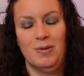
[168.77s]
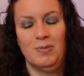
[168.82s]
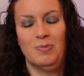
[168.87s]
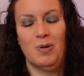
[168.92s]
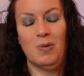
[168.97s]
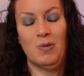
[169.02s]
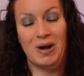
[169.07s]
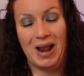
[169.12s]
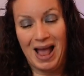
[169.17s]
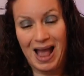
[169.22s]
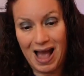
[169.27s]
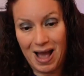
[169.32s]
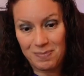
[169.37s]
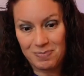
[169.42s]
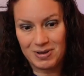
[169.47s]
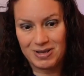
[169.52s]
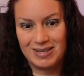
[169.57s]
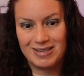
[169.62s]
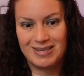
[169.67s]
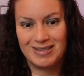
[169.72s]
But what
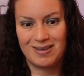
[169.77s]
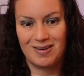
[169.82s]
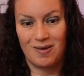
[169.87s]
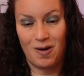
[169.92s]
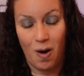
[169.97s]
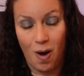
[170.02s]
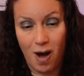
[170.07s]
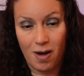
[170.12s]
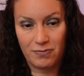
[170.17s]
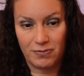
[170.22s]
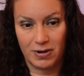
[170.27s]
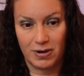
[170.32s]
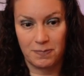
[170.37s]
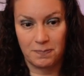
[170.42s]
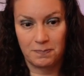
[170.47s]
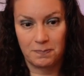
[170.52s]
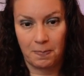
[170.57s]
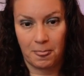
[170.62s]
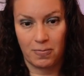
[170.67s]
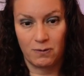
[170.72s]
happens
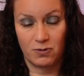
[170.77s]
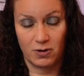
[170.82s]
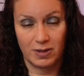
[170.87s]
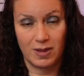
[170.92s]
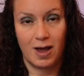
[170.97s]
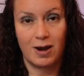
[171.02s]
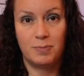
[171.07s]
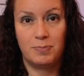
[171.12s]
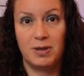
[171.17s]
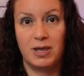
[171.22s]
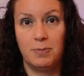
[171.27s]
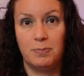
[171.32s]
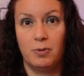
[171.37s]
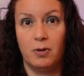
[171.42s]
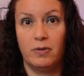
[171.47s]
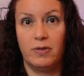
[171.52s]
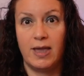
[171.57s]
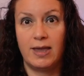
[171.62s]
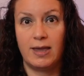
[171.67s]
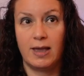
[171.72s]
often for a lot of
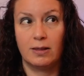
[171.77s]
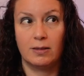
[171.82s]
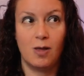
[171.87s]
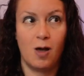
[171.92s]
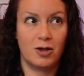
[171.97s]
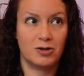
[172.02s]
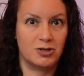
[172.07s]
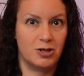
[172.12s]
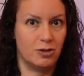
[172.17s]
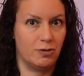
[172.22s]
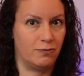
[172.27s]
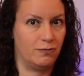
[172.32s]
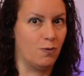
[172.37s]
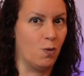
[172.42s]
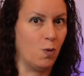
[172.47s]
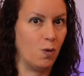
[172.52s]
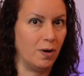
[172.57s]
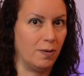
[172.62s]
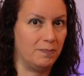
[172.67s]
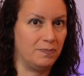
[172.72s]
people, they get lost in the
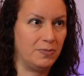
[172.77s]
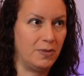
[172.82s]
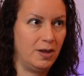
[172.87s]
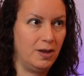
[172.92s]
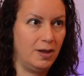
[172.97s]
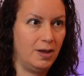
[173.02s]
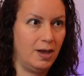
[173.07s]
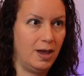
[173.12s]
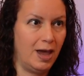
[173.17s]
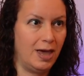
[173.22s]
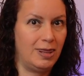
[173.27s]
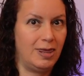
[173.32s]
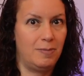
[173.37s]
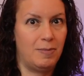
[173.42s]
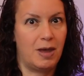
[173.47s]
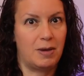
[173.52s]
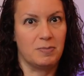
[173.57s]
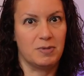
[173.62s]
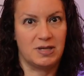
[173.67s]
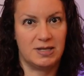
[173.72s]
form and they
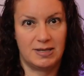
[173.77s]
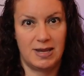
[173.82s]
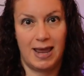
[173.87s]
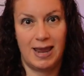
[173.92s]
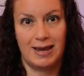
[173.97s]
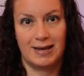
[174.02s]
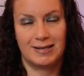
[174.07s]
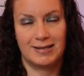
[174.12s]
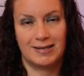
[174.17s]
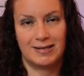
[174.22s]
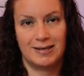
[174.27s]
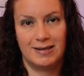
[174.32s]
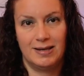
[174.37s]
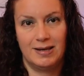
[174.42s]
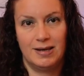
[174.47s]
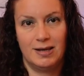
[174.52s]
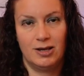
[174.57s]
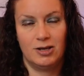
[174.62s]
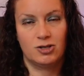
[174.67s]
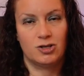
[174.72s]
make mistakes.
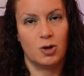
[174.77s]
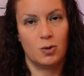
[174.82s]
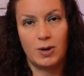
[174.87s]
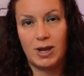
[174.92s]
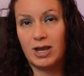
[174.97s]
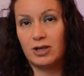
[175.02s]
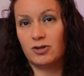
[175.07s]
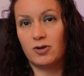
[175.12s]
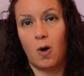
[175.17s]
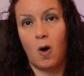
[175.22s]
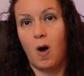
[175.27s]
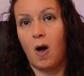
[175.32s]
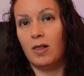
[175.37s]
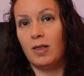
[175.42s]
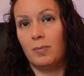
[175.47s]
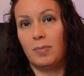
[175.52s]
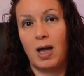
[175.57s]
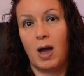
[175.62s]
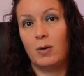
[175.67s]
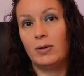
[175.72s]
So it's all
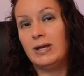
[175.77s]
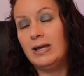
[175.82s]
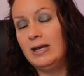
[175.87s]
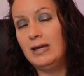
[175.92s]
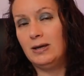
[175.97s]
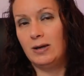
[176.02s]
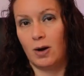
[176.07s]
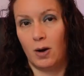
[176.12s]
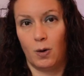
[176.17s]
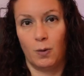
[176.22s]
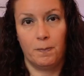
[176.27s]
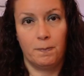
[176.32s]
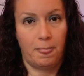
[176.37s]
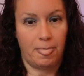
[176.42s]
about ego.